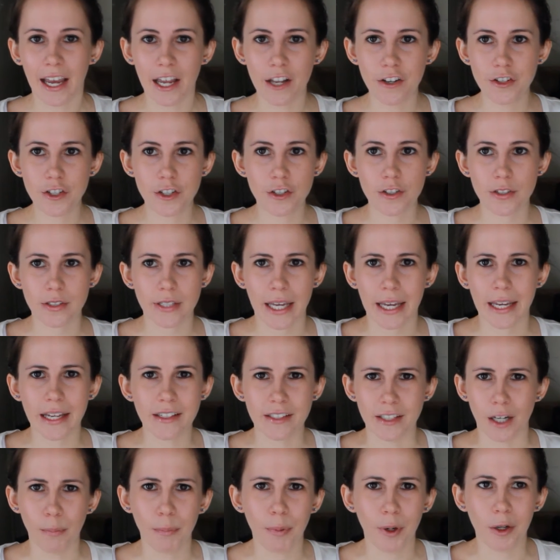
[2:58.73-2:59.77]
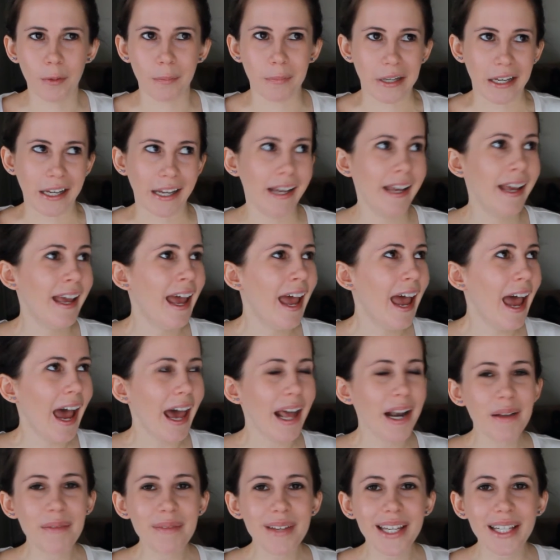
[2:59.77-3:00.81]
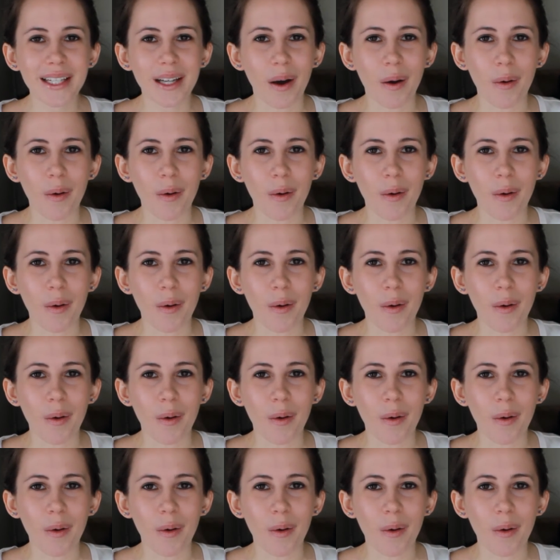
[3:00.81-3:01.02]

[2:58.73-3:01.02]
And she just hangs up on me. And I'm like,